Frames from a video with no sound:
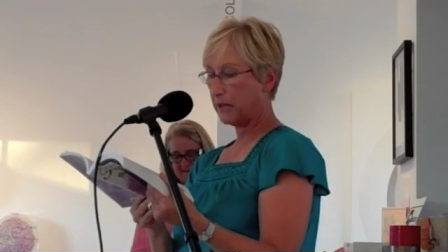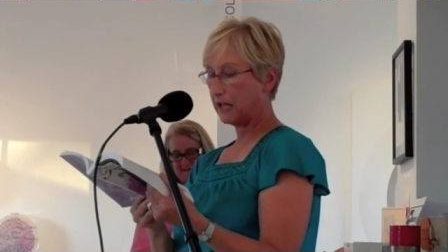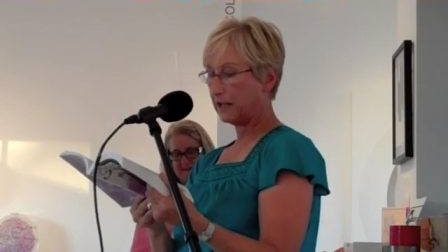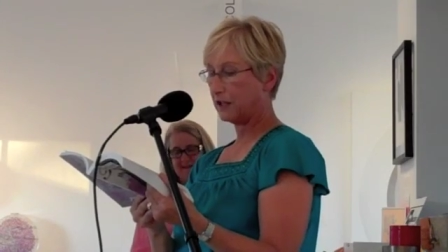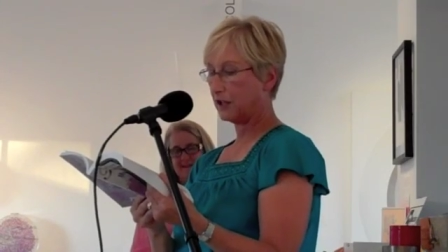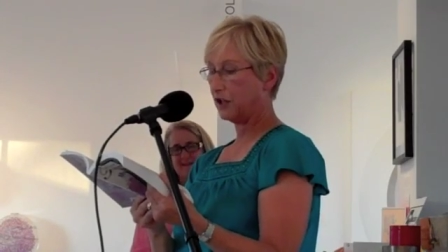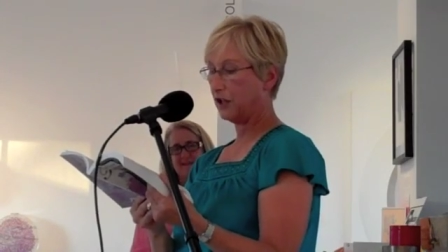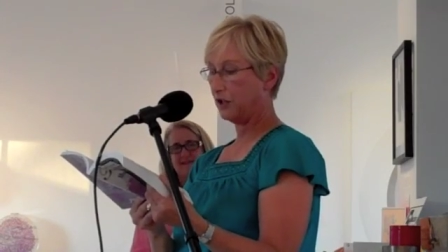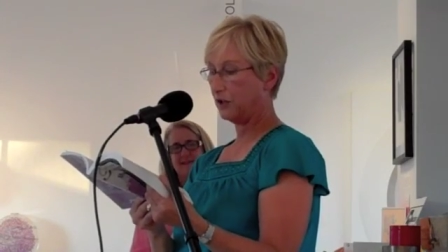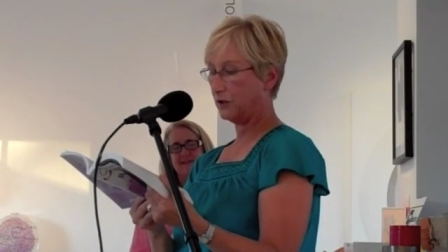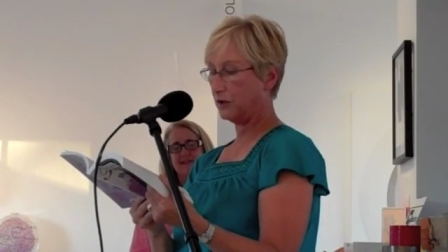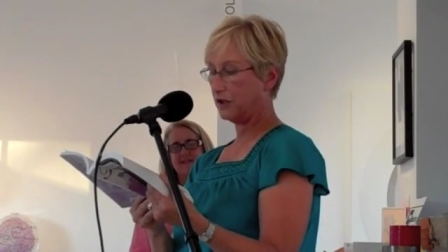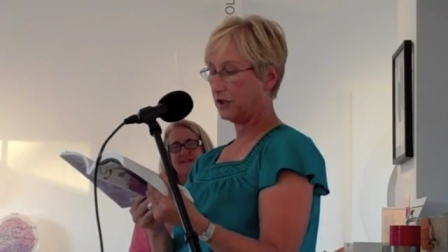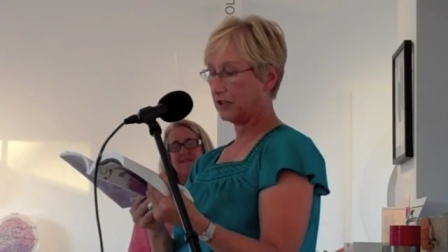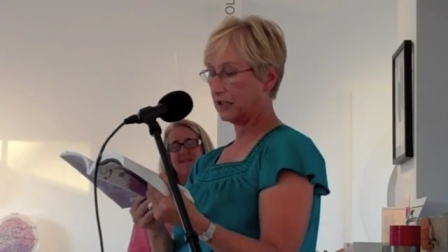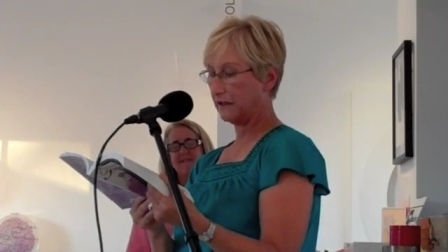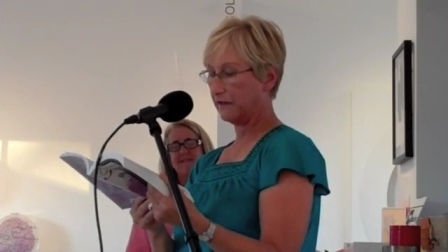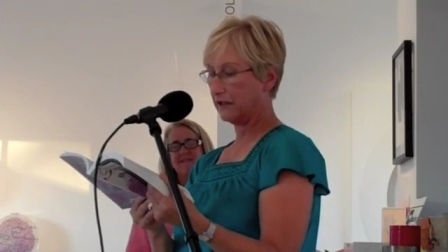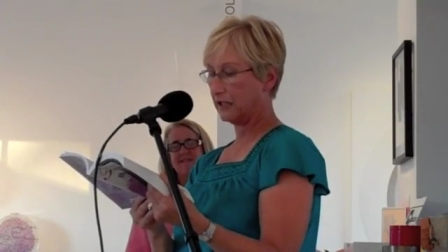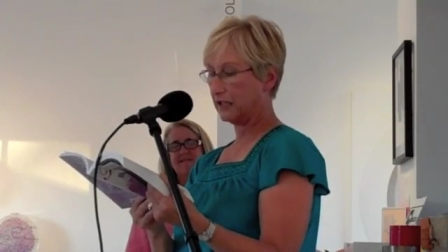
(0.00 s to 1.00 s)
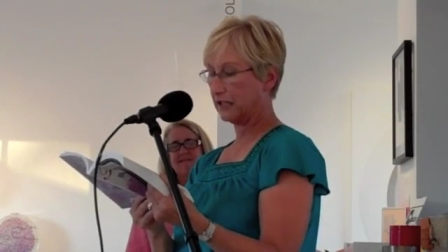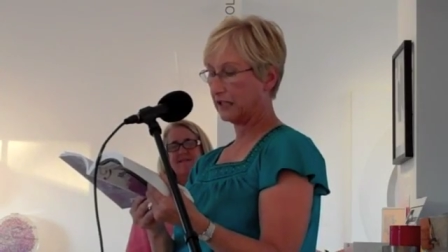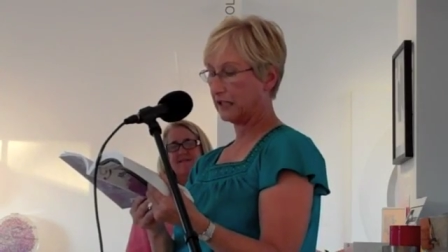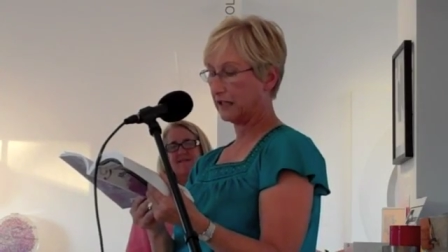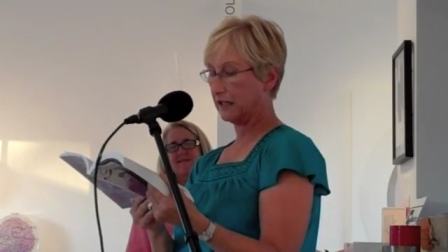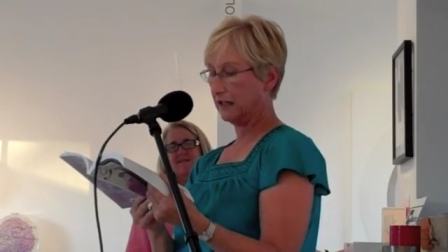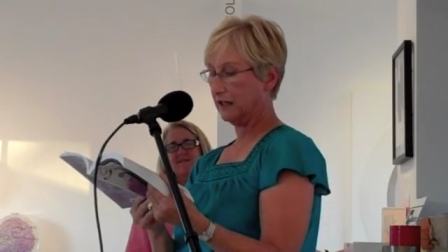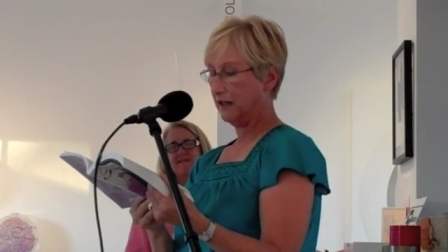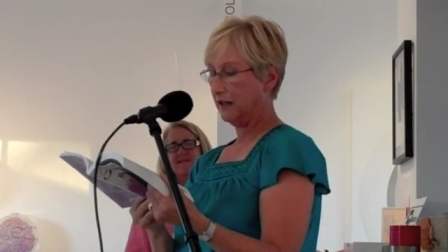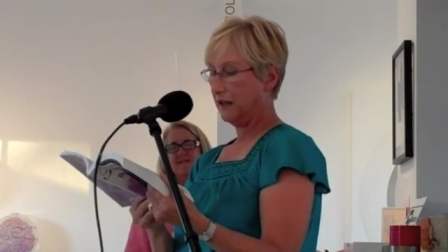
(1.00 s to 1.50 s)
paid a huge
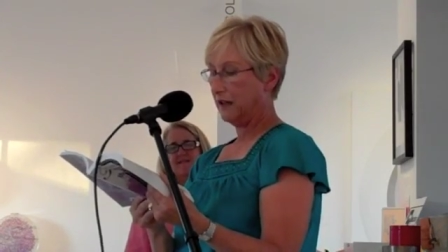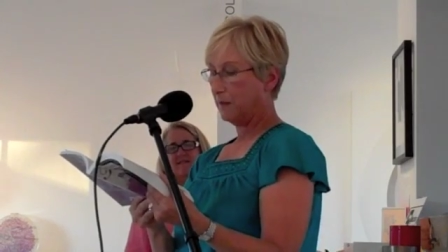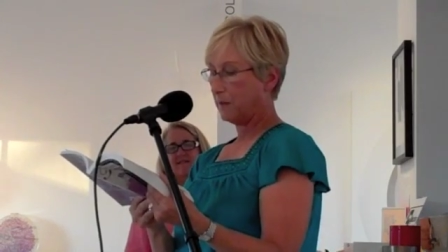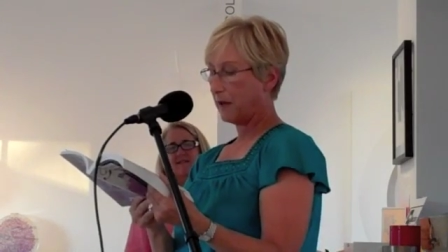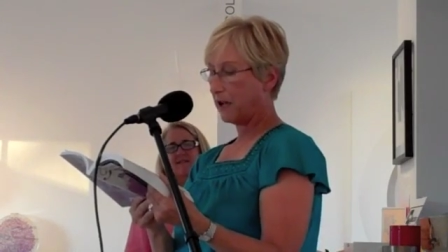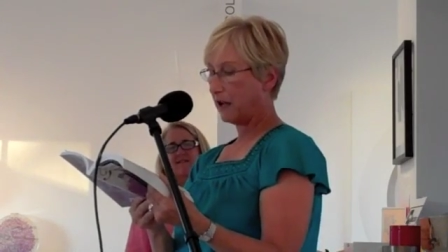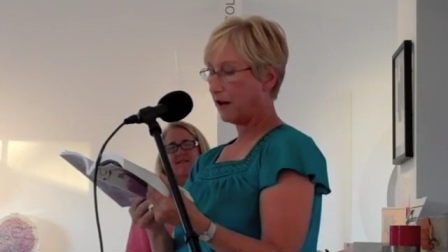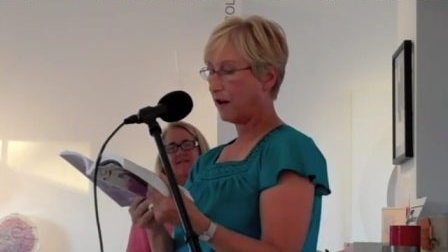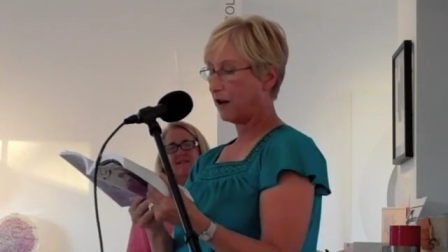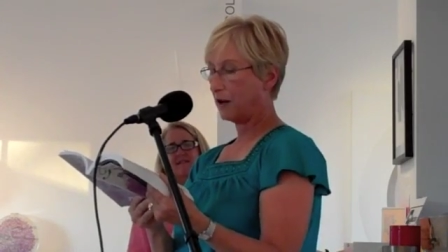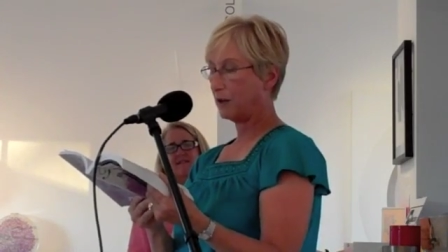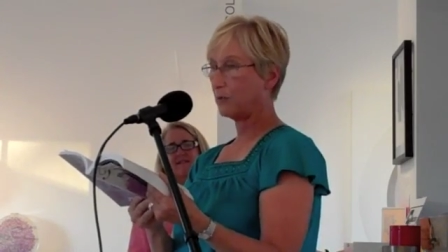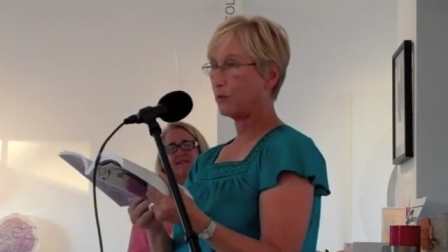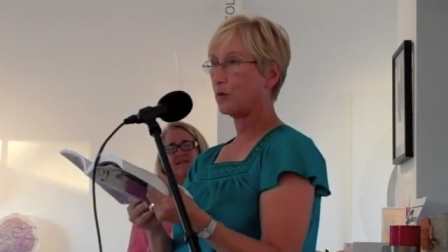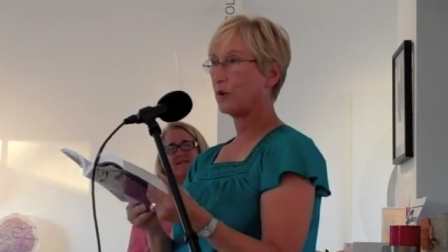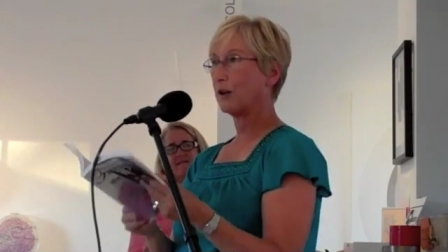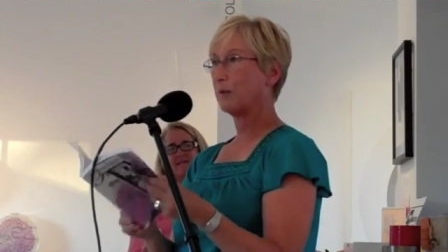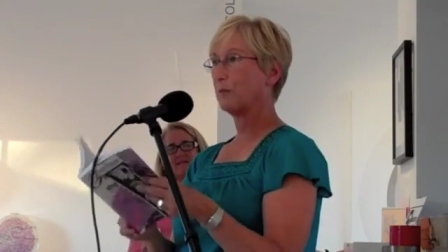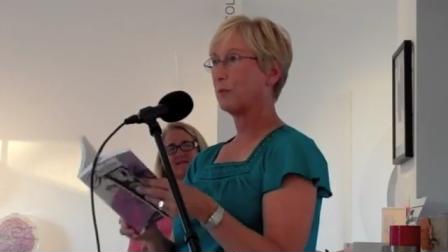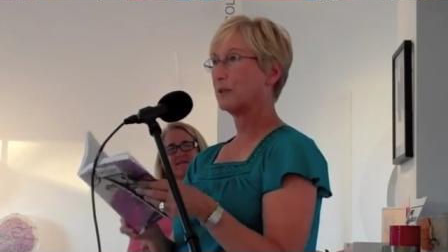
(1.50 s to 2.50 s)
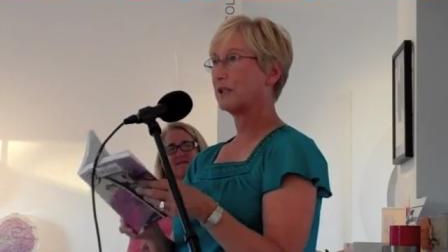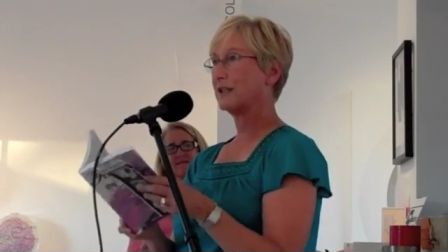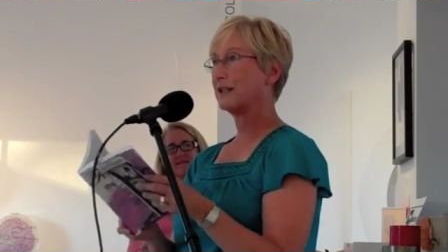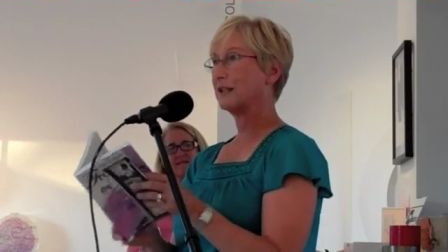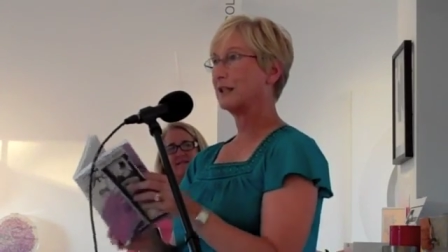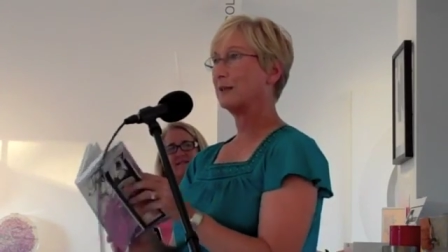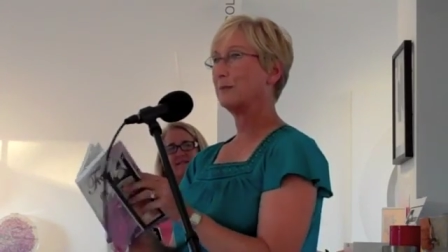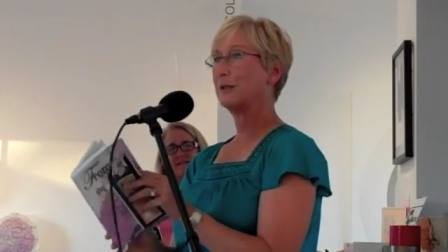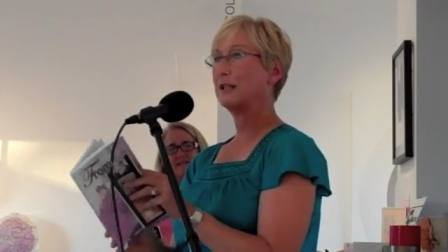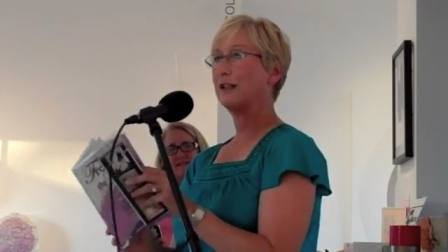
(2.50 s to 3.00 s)
dividend, my heart warmed with
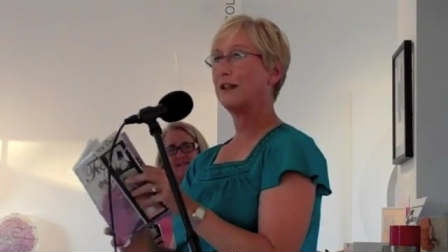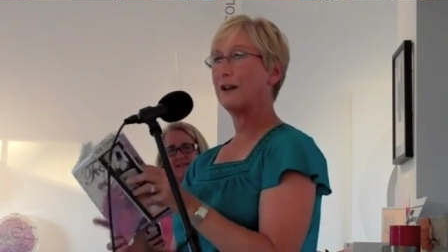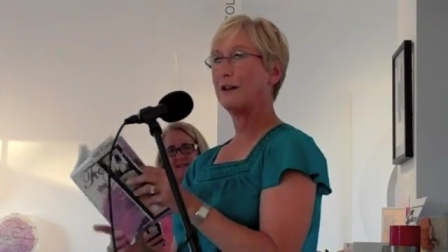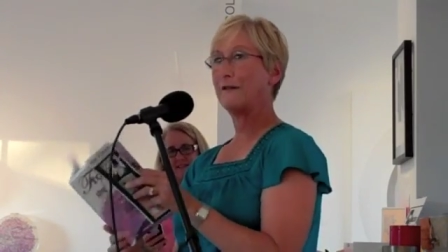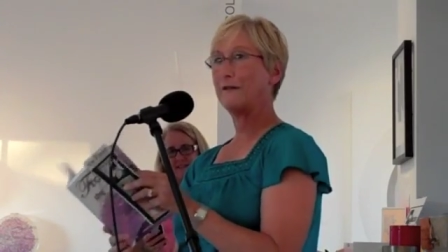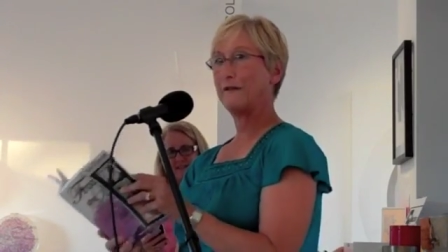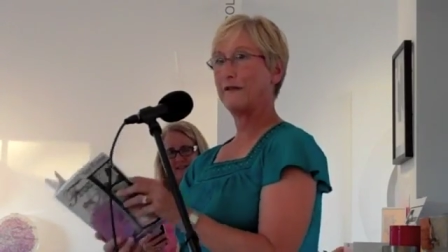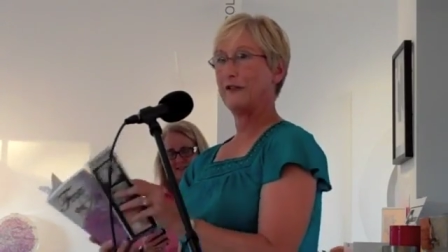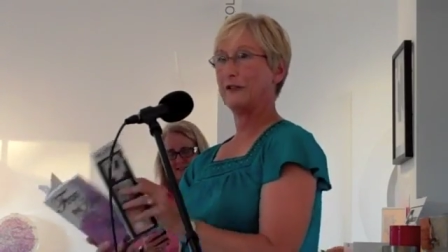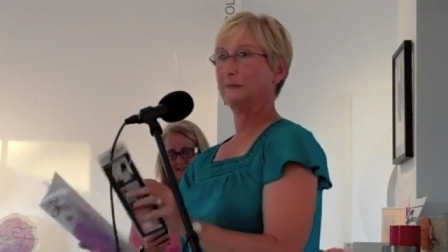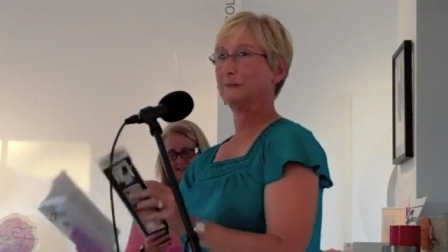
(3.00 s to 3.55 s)
cinnamon love.